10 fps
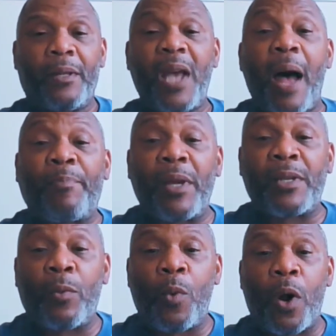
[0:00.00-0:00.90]
Top
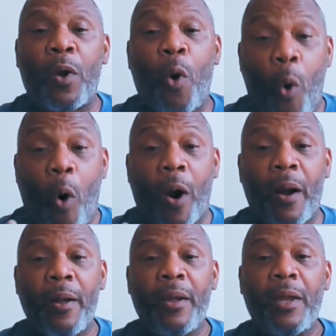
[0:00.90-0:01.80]
doesn't work,
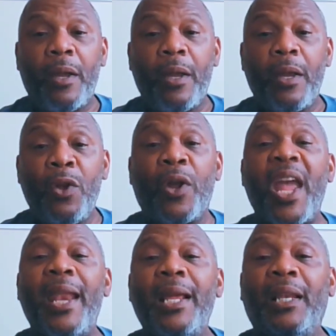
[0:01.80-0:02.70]
or you're
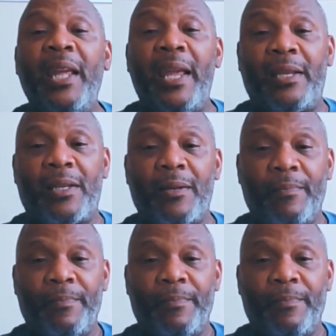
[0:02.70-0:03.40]
getting leaks.